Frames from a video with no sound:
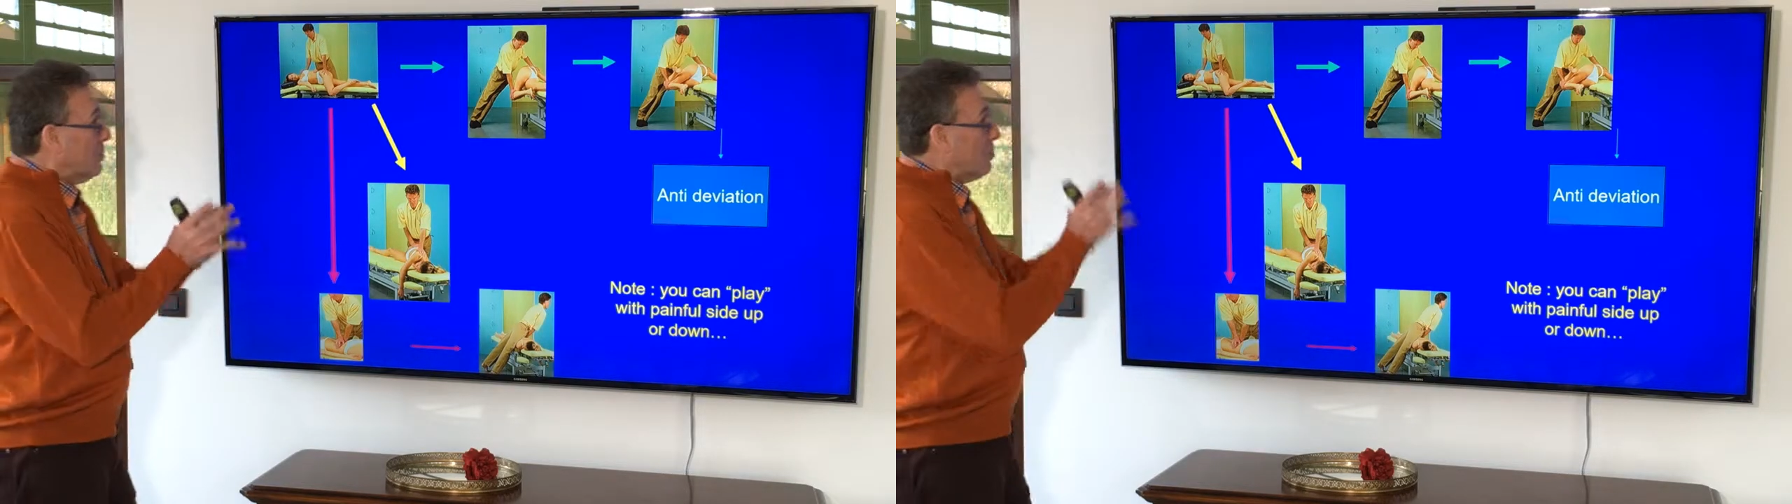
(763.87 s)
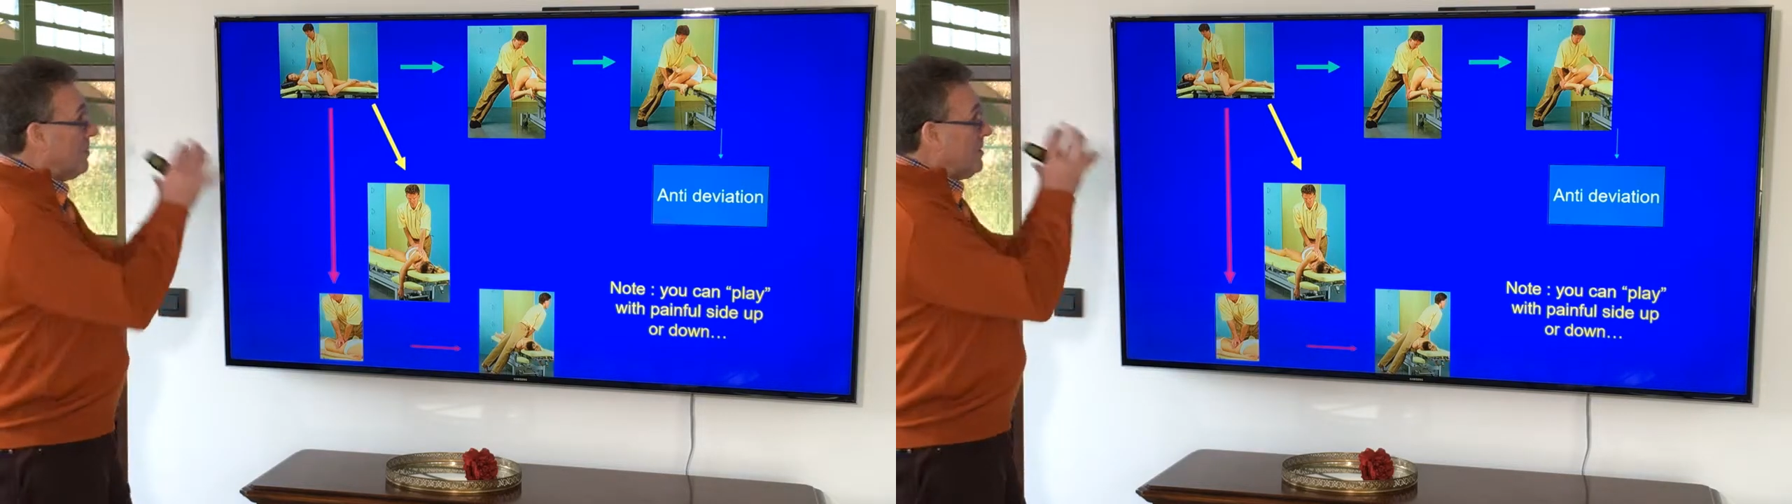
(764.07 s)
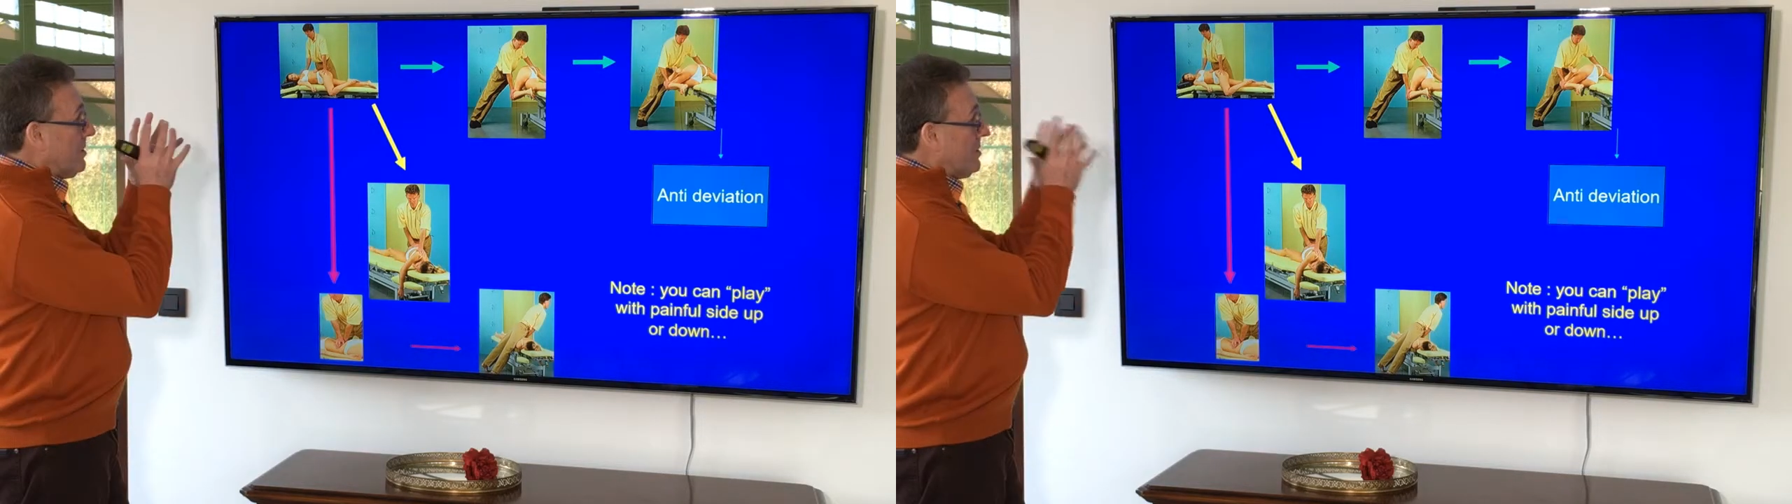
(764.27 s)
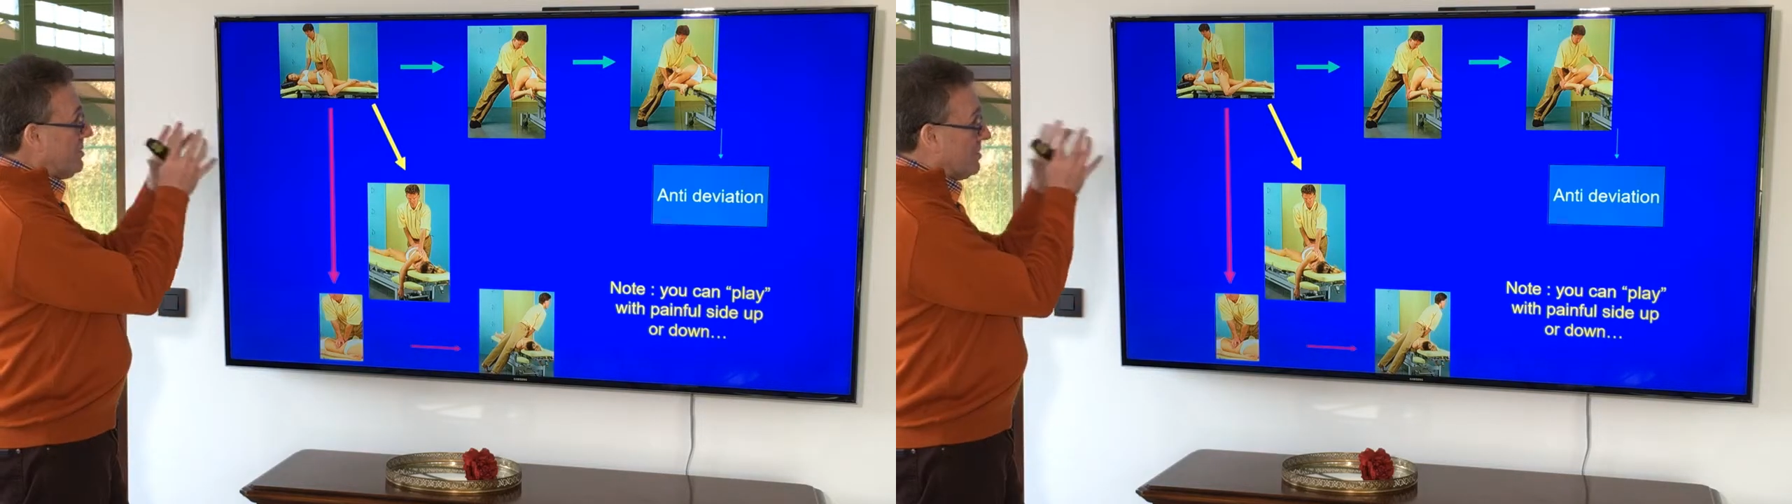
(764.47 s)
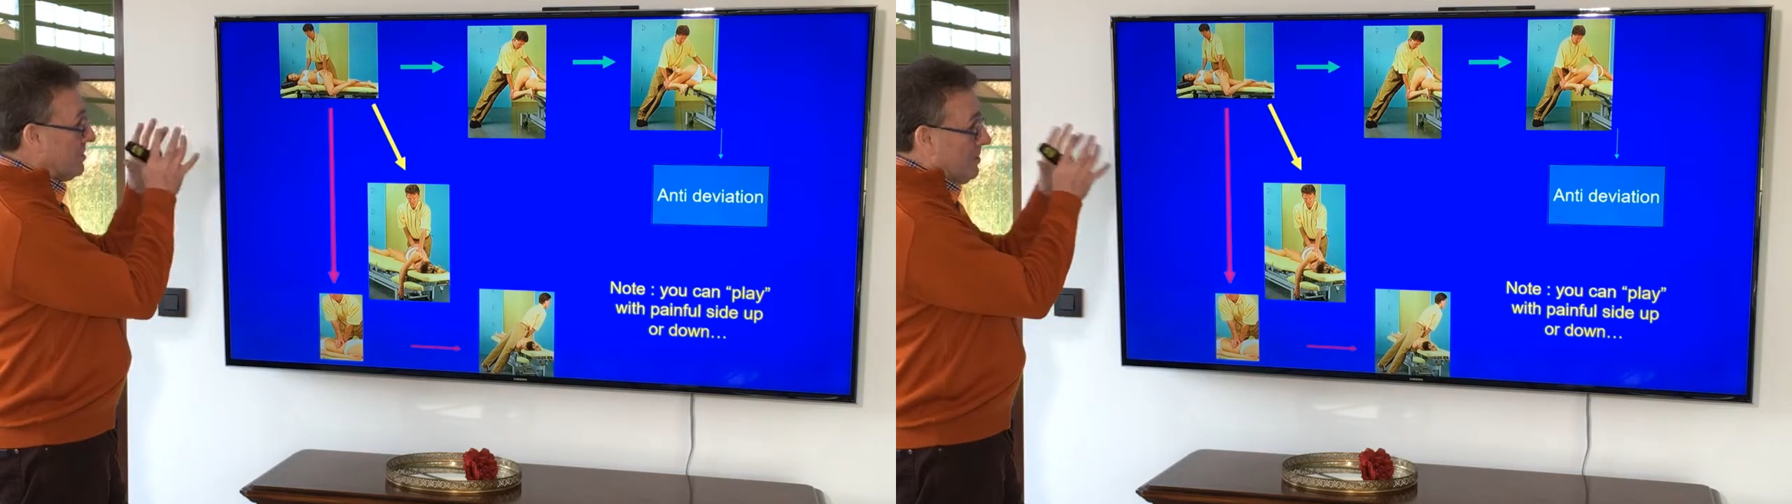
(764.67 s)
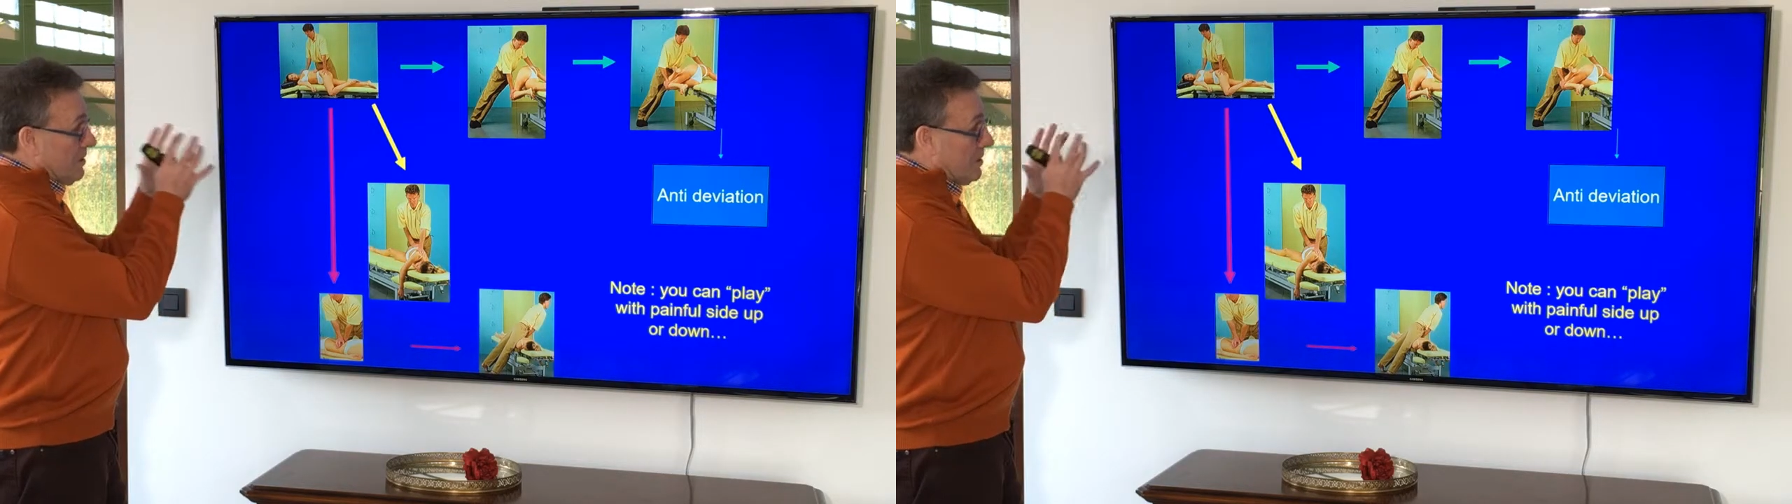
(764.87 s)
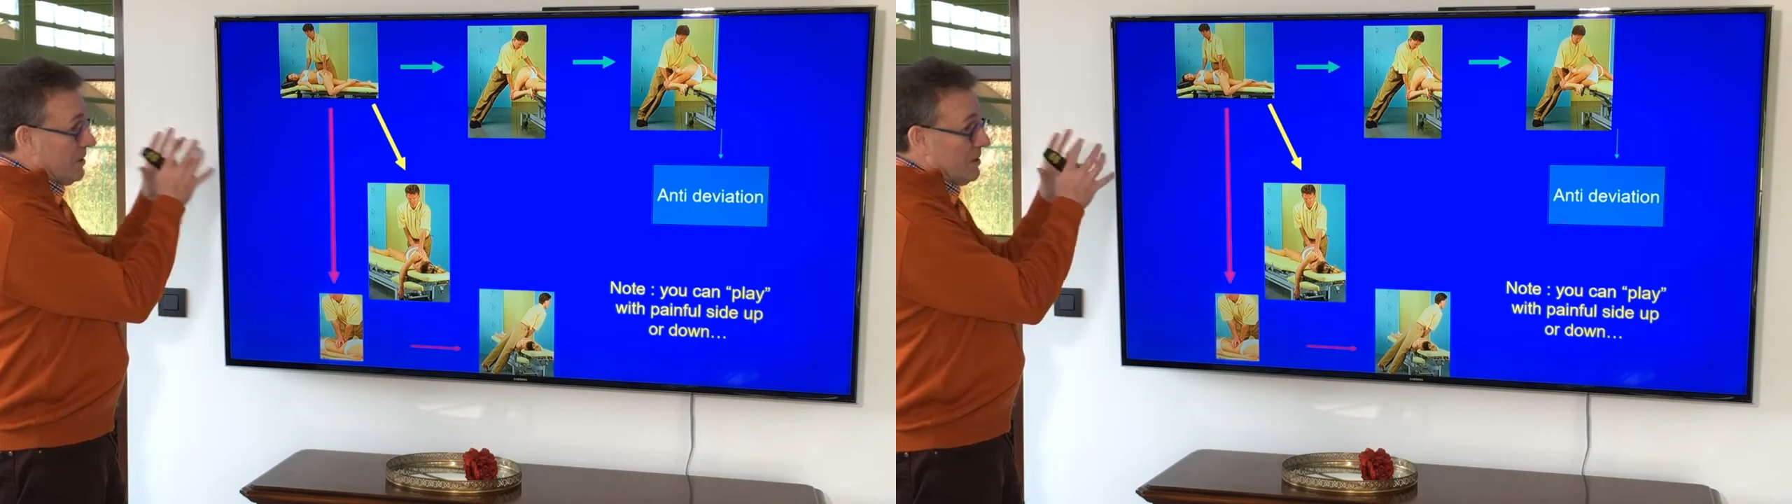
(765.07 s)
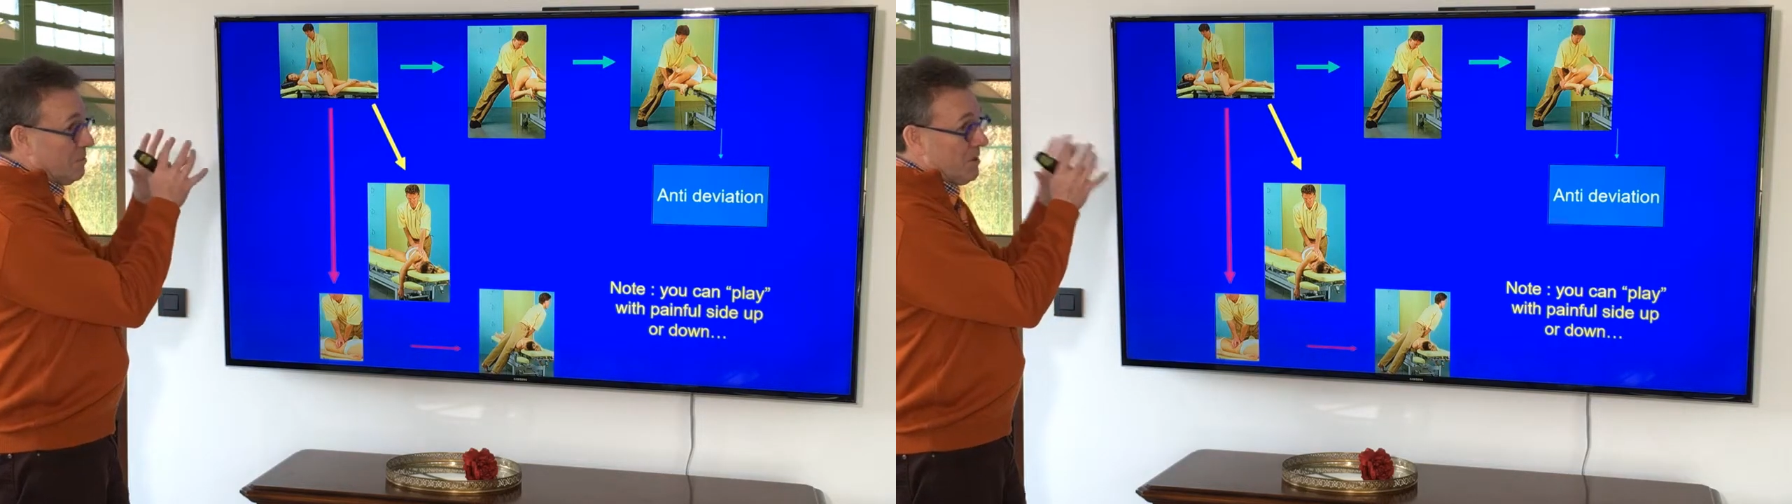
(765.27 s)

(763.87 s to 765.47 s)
please keep